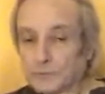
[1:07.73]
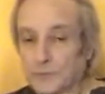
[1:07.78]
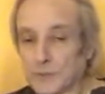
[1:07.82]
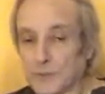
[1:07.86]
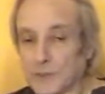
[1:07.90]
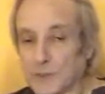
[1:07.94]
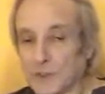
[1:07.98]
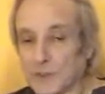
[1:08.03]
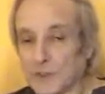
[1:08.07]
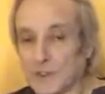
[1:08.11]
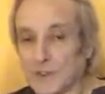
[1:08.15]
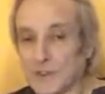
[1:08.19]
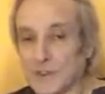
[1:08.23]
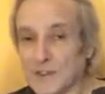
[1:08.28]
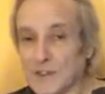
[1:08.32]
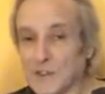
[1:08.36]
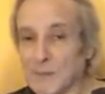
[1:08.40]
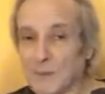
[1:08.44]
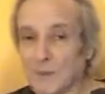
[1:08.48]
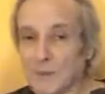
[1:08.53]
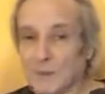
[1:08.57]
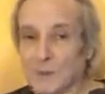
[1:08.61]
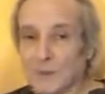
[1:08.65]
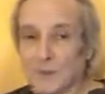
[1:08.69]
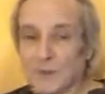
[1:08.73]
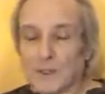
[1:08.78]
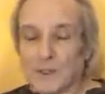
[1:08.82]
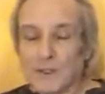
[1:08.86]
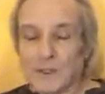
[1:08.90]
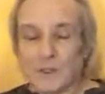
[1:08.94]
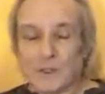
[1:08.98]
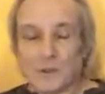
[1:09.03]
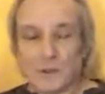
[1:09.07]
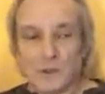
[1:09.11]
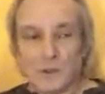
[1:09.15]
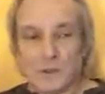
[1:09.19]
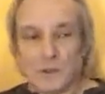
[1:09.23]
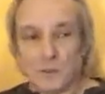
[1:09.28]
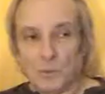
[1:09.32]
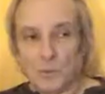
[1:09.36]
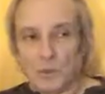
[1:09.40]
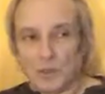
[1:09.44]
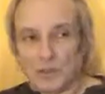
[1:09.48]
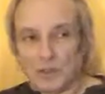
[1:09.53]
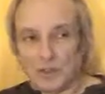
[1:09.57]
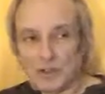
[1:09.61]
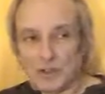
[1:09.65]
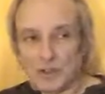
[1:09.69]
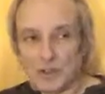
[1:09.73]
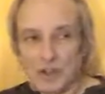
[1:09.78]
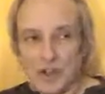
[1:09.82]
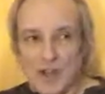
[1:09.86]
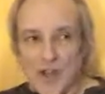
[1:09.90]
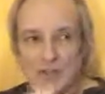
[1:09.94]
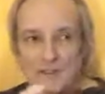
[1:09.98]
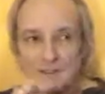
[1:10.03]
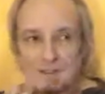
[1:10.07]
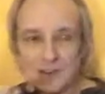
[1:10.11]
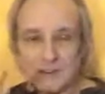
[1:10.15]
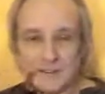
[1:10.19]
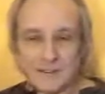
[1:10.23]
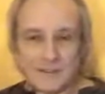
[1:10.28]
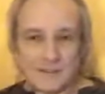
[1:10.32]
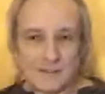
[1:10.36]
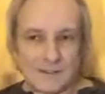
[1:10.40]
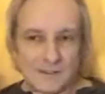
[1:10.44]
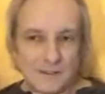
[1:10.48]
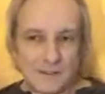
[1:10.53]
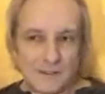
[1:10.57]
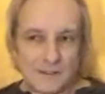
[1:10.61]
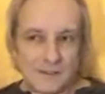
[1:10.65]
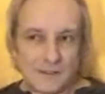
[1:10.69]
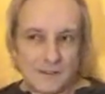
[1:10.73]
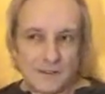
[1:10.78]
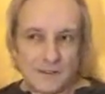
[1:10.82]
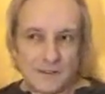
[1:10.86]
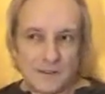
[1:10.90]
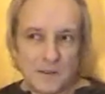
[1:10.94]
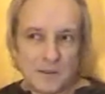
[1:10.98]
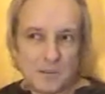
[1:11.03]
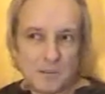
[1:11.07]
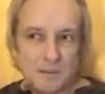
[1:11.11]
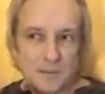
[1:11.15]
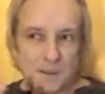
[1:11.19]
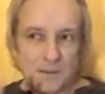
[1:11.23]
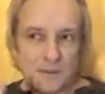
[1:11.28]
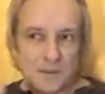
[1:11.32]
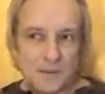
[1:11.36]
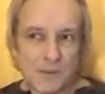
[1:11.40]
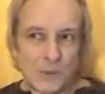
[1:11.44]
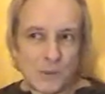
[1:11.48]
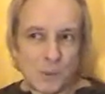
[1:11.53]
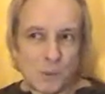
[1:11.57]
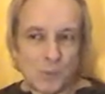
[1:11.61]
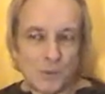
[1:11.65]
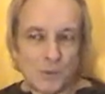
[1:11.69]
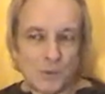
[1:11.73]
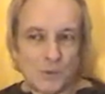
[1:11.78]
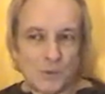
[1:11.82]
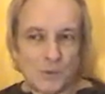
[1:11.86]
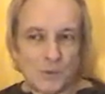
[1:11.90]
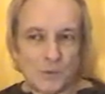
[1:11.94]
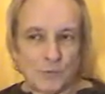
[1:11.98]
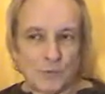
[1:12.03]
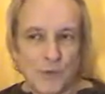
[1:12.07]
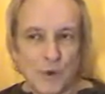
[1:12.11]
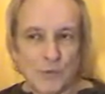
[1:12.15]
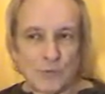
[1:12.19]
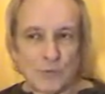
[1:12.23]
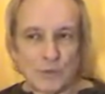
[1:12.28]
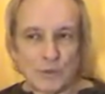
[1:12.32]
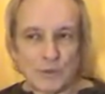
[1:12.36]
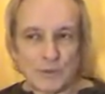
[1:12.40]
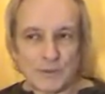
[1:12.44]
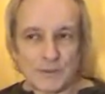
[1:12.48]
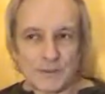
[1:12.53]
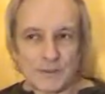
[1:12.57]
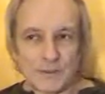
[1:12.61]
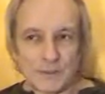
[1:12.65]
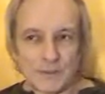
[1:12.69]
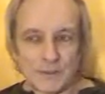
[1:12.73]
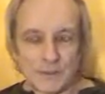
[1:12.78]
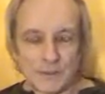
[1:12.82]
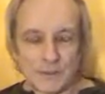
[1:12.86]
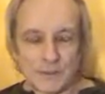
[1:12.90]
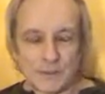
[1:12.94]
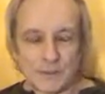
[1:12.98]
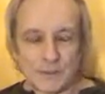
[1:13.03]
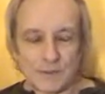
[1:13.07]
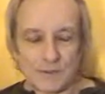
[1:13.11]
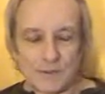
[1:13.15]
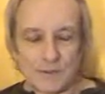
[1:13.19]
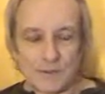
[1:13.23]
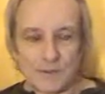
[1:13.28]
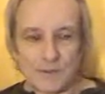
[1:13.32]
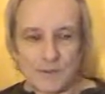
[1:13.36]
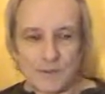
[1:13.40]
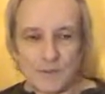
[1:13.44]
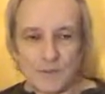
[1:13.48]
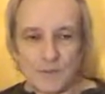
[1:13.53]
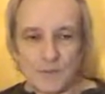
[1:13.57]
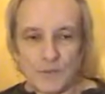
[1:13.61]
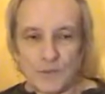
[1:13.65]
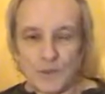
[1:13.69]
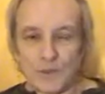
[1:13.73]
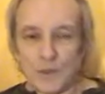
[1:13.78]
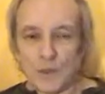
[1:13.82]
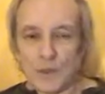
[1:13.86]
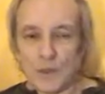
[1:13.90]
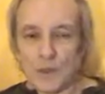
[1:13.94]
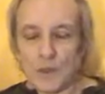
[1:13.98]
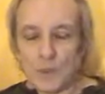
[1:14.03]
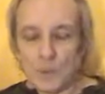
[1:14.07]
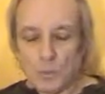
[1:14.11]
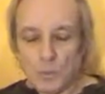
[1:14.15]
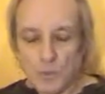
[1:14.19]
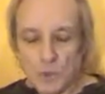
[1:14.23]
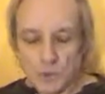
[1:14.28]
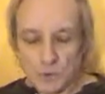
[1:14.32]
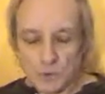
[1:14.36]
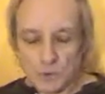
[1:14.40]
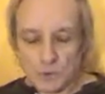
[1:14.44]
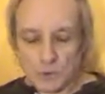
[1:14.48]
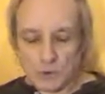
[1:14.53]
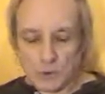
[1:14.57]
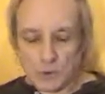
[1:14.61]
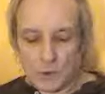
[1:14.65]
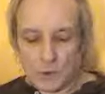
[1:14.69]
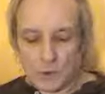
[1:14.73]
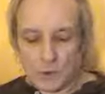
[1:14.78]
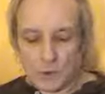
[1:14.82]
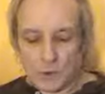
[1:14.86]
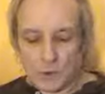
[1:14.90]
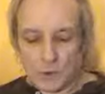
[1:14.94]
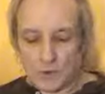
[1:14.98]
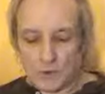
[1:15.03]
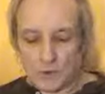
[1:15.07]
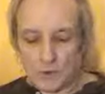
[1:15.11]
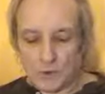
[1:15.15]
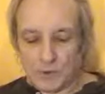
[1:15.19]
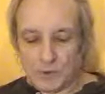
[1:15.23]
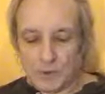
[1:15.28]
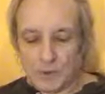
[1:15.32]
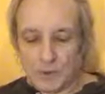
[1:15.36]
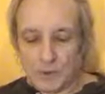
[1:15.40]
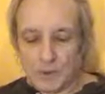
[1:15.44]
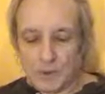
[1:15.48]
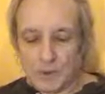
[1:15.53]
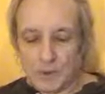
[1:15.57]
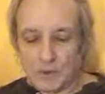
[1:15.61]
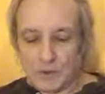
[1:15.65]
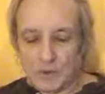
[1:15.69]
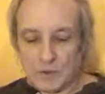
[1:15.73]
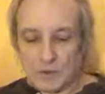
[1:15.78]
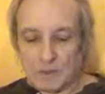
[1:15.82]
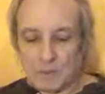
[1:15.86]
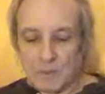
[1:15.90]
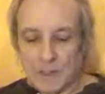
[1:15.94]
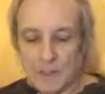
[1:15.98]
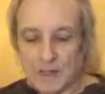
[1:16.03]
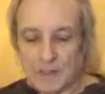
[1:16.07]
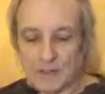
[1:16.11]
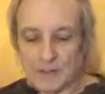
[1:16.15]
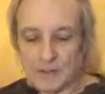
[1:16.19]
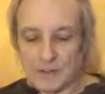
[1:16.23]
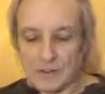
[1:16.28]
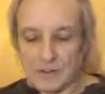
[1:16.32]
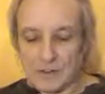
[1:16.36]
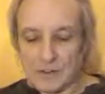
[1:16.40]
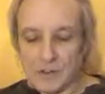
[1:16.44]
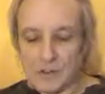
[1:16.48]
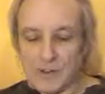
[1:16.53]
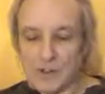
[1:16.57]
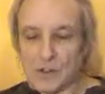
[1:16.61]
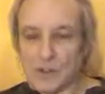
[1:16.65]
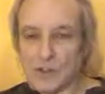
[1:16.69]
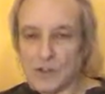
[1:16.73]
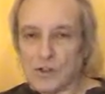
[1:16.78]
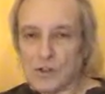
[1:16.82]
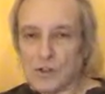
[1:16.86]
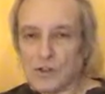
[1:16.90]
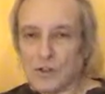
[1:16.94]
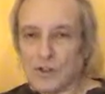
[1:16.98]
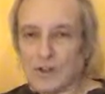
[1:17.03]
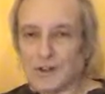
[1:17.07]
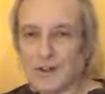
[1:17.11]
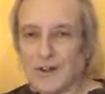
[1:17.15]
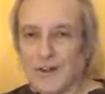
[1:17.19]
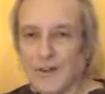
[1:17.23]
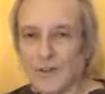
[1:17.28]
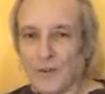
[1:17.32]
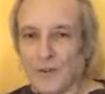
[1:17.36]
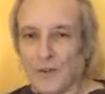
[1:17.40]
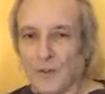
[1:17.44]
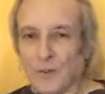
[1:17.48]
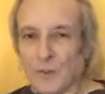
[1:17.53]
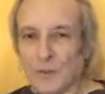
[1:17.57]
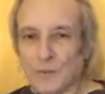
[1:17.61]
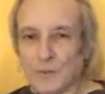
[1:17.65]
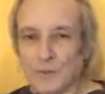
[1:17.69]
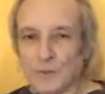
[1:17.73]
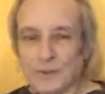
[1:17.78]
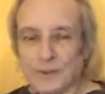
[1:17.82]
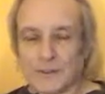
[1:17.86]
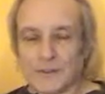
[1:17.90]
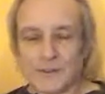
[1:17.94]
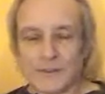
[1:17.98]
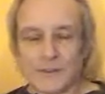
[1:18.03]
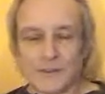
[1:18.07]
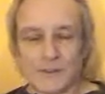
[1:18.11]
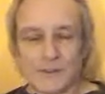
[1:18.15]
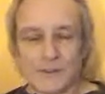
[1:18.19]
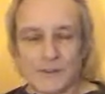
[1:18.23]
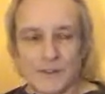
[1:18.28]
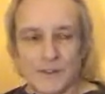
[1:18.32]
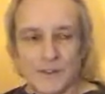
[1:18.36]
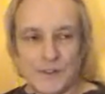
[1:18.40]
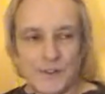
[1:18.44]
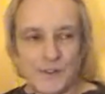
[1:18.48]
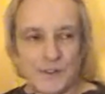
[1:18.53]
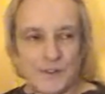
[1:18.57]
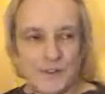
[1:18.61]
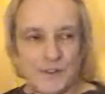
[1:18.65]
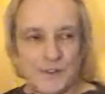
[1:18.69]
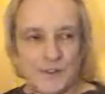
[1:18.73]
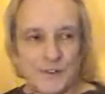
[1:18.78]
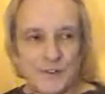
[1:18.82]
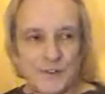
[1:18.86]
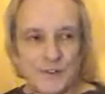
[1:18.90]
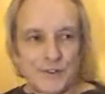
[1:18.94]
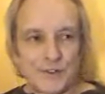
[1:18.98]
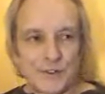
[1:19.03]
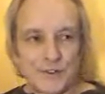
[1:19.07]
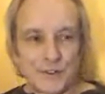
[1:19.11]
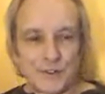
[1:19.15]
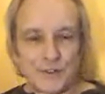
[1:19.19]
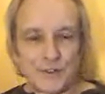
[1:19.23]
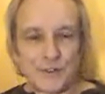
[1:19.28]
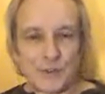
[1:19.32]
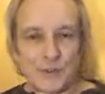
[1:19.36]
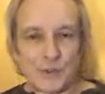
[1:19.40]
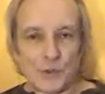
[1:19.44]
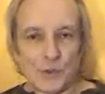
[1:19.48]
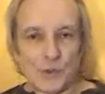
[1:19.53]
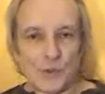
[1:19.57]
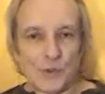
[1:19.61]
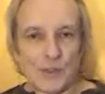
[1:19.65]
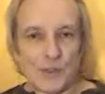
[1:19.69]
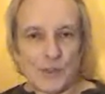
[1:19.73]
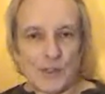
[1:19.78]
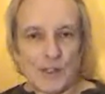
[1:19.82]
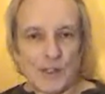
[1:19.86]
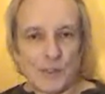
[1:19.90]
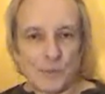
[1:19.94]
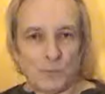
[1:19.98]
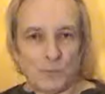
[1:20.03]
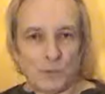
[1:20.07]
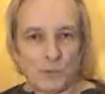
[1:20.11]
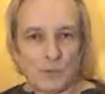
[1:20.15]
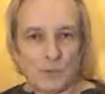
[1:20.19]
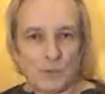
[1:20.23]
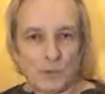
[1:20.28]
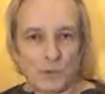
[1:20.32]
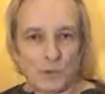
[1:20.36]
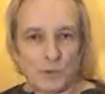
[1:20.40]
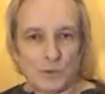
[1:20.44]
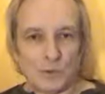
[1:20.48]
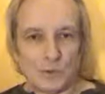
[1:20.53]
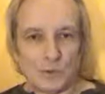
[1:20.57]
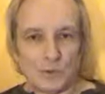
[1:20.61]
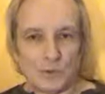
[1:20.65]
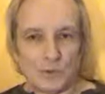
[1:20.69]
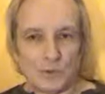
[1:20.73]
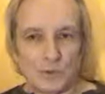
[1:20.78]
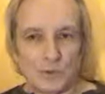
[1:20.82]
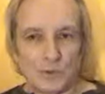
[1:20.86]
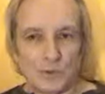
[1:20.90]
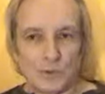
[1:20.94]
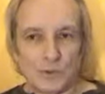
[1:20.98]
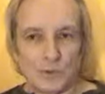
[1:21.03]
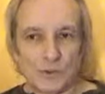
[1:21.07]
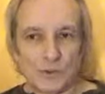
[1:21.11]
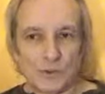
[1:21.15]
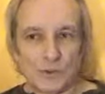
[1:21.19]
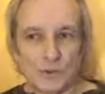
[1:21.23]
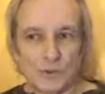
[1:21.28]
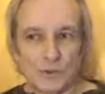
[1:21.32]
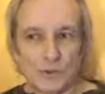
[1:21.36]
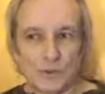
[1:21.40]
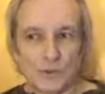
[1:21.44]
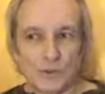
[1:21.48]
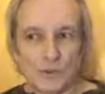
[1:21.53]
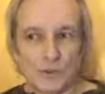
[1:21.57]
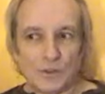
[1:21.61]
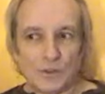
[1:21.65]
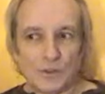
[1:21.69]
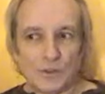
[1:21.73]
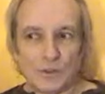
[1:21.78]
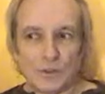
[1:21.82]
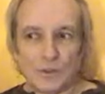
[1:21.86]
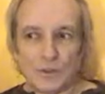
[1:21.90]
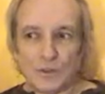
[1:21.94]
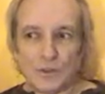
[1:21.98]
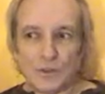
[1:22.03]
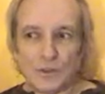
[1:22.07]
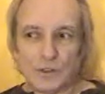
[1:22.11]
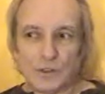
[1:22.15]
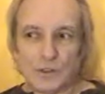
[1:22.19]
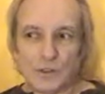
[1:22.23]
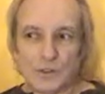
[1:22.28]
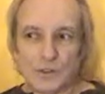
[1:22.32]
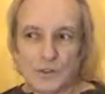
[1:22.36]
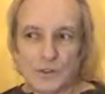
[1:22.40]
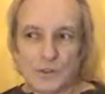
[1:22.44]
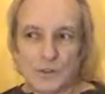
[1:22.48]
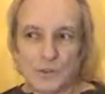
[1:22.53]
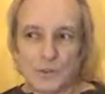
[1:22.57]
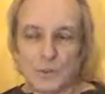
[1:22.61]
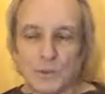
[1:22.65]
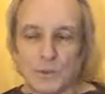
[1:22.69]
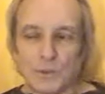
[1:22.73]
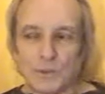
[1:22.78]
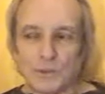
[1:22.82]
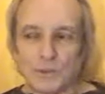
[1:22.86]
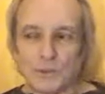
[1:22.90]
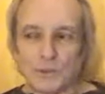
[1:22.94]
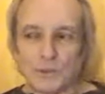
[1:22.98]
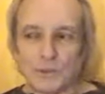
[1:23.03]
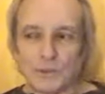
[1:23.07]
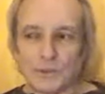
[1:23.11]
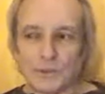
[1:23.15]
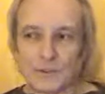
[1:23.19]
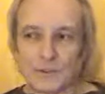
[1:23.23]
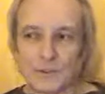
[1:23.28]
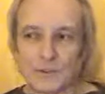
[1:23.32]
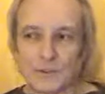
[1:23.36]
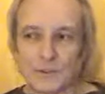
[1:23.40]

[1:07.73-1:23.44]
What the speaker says: So in a similar way, we're enchanted by this world of objects, which we're told depends on other objects. This is the story that we're told, that this world